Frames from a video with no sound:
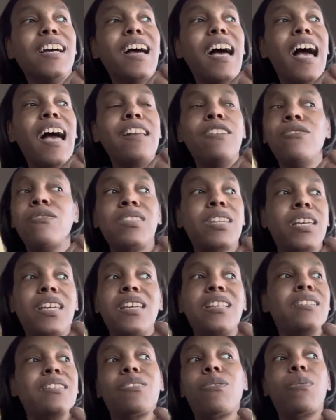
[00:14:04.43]
I don't think
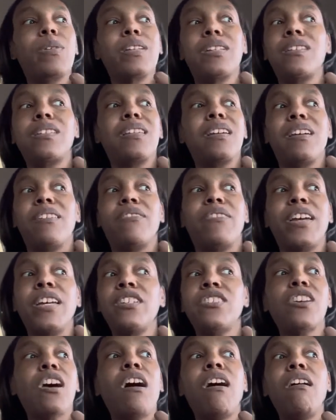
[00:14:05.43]
he's going to the
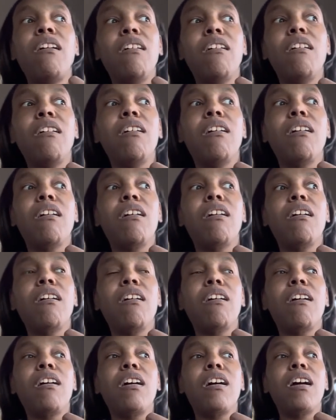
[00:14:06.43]
event, y'all.
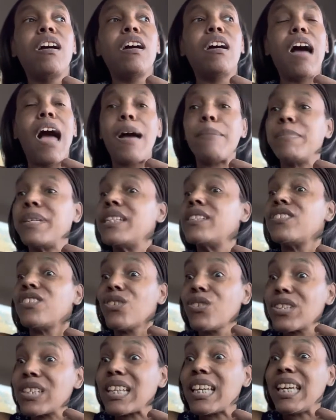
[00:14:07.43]
I mean,
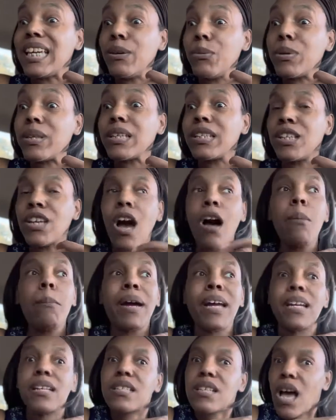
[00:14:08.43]
seriously, y'all
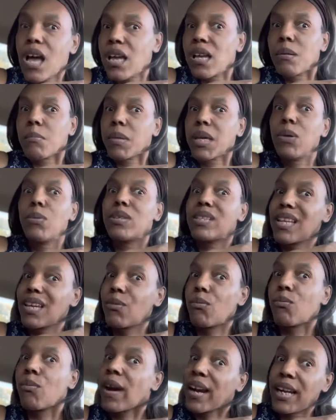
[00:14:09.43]
might have saw him. He was like
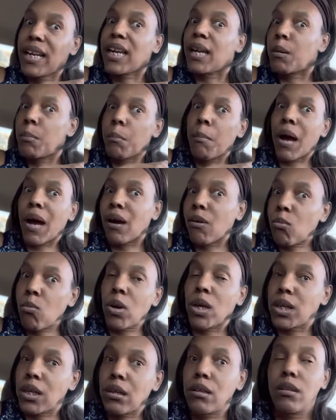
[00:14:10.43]
right in
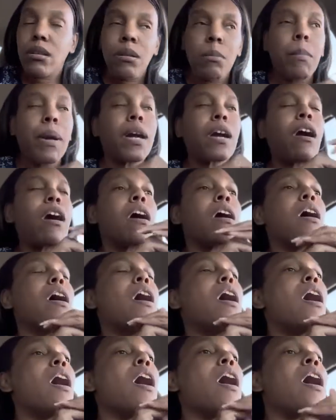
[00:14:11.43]
my
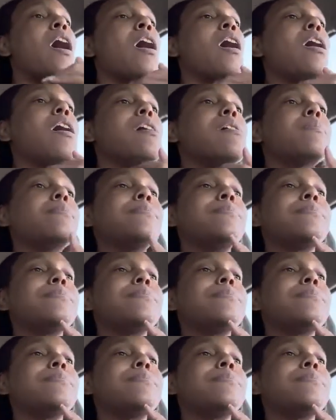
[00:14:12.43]
car.